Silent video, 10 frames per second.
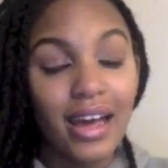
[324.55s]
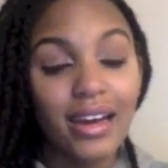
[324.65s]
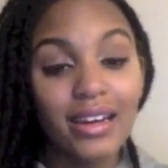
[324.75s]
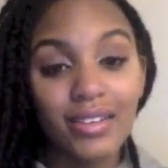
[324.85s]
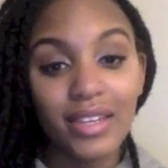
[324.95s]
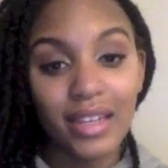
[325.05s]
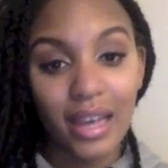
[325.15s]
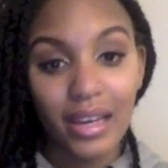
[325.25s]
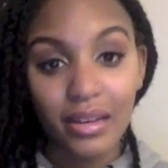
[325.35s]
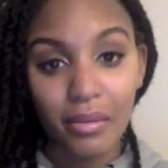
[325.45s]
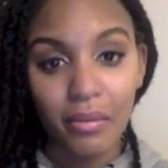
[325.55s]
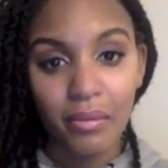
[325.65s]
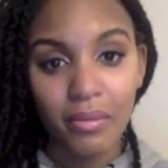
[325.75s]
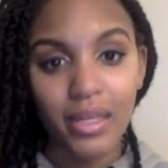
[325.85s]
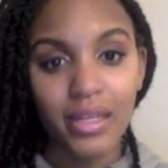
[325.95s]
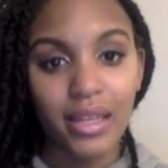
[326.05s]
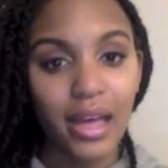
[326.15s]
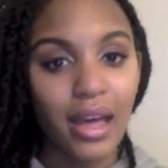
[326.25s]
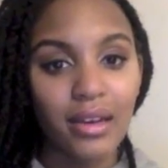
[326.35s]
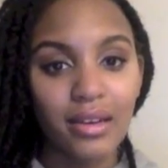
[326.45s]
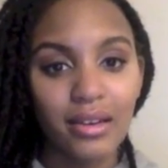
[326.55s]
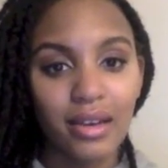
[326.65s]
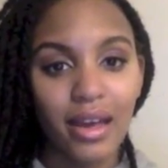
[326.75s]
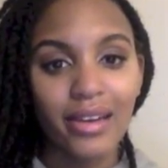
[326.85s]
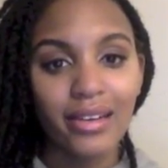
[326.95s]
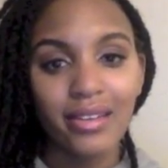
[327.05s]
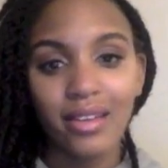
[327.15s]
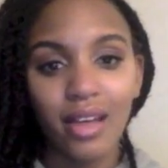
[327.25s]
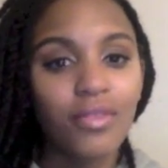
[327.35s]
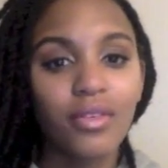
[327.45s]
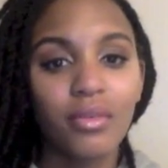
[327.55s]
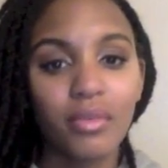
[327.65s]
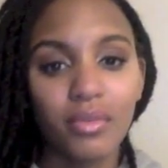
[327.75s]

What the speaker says: even like him like that. I didn't love him.